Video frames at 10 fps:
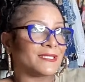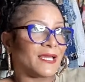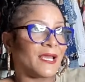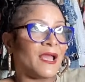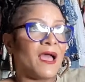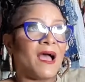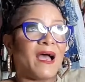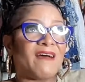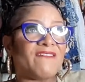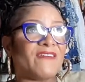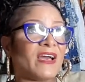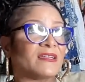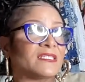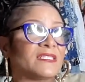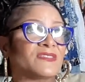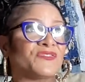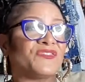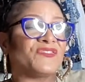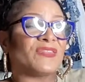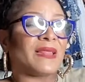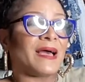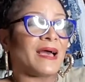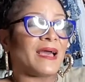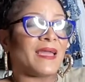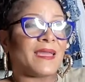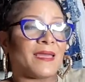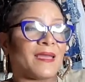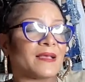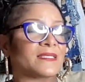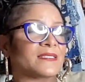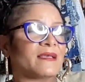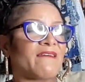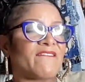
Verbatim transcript: day. I found these fly ass